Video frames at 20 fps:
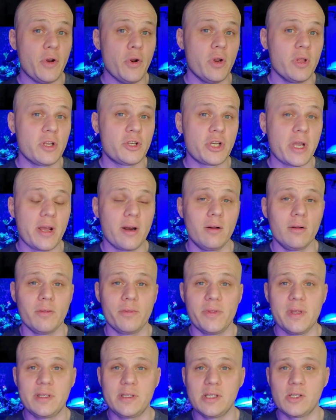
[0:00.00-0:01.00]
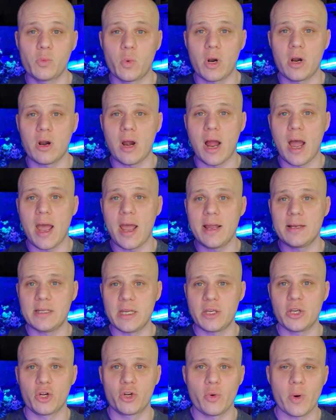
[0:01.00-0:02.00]
new to the channel, this is where I
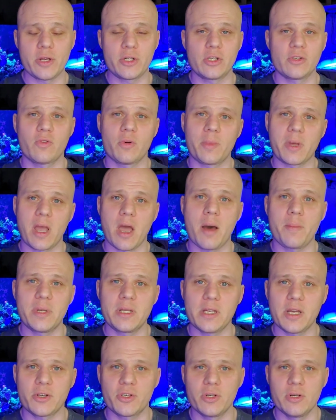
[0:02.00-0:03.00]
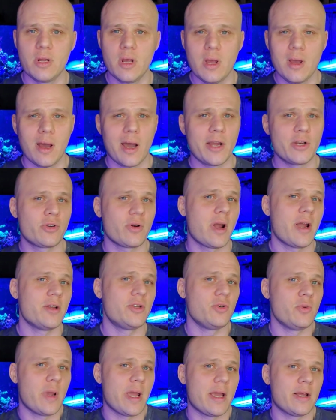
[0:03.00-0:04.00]
take your questions from the comment section. I try
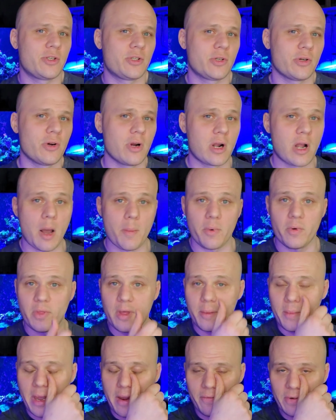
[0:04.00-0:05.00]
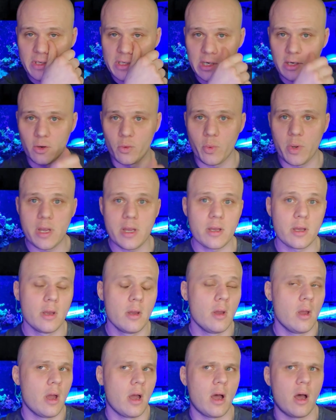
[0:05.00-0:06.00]
to answer a couple of them every single week.
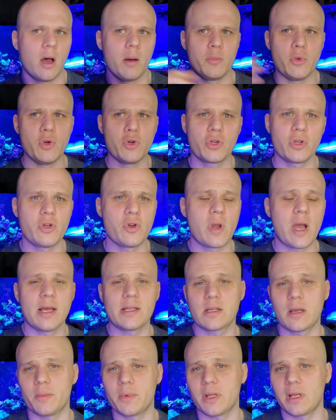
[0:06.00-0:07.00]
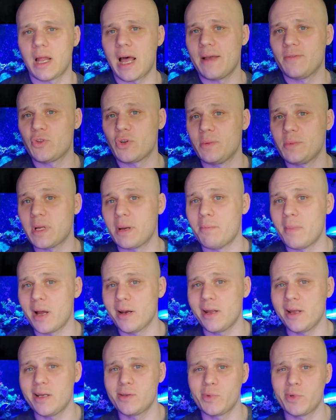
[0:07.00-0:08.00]
Usually you guys come to the live streams on
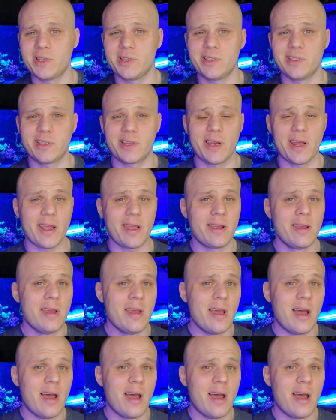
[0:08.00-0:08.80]
Mondays, which is today.